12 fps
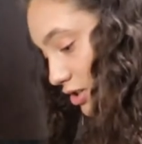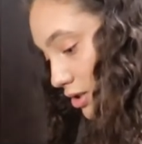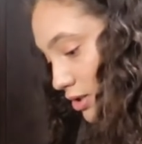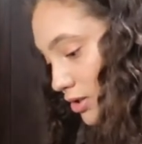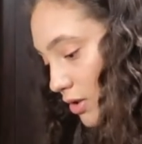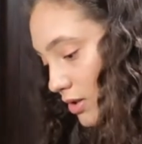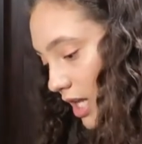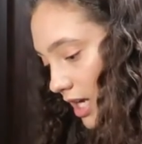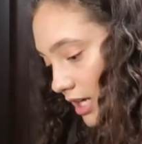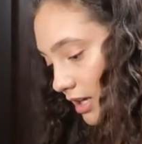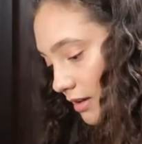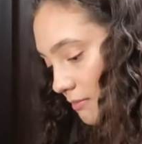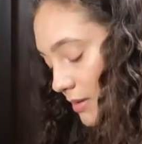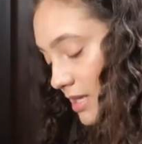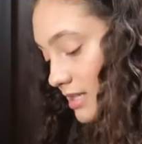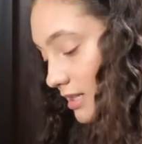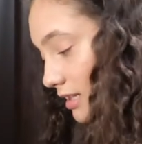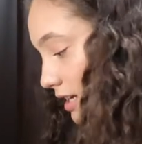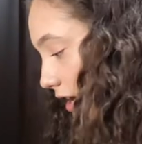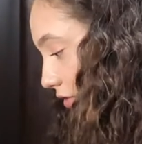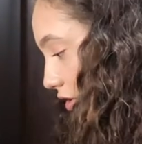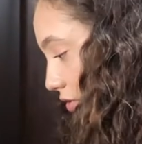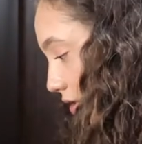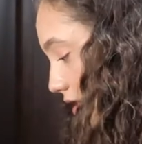So like basically I have
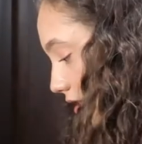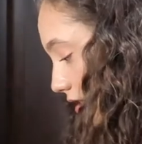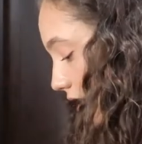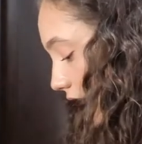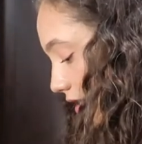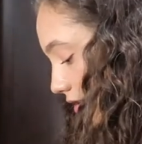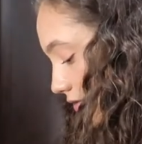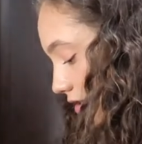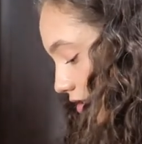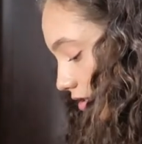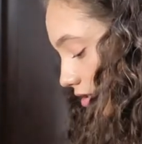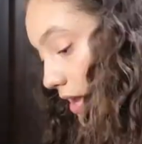to do it the size of this